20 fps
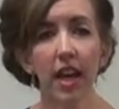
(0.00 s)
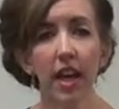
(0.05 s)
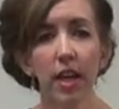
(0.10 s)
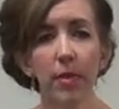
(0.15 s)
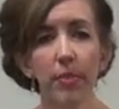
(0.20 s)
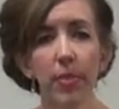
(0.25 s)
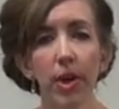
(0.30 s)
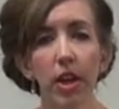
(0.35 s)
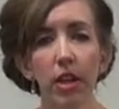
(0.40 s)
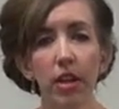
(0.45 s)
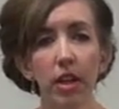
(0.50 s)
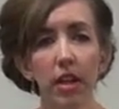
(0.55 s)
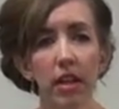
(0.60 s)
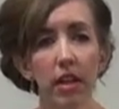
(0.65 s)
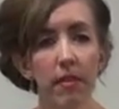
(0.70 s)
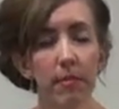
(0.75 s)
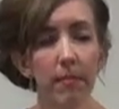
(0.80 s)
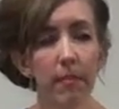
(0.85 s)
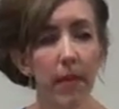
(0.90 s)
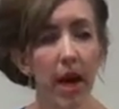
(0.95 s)
and put
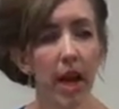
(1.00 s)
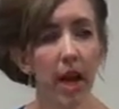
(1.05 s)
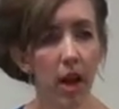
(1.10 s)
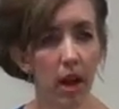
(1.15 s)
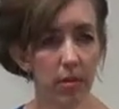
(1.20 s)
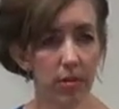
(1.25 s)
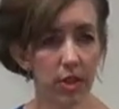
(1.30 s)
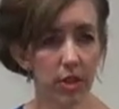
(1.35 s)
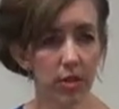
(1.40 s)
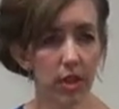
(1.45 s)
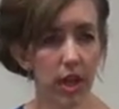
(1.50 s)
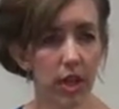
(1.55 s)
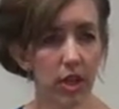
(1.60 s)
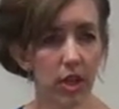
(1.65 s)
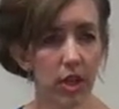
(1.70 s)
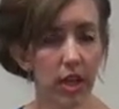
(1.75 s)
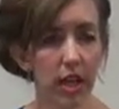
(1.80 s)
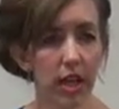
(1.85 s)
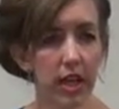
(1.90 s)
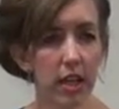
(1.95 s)
my arms
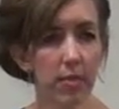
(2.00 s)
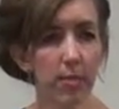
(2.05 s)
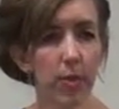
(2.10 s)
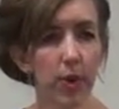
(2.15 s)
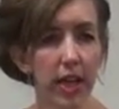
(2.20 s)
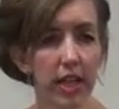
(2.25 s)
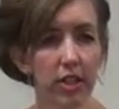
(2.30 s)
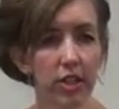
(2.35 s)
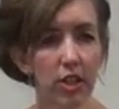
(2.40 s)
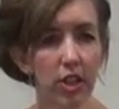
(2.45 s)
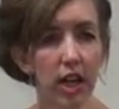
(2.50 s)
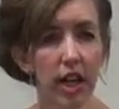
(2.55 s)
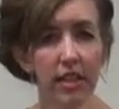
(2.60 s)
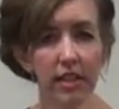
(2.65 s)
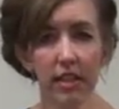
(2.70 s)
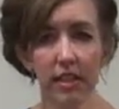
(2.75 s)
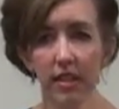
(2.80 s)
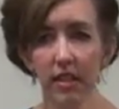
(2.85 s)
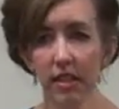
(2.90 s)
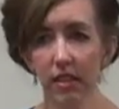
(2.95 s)
around her and embrace her
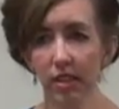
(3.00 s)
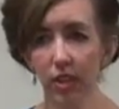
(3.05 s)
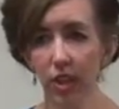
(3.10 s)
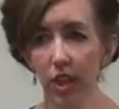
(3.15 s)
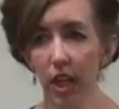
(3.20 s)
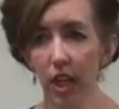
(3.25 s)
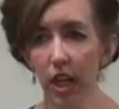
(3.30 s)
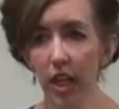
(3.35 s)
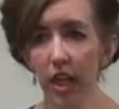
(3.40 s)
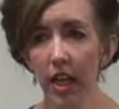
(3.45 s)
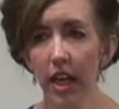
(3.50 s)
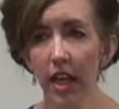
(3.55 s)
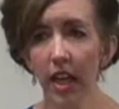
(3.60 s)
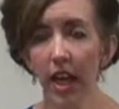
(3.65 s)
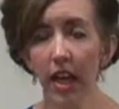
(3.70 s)
as a sister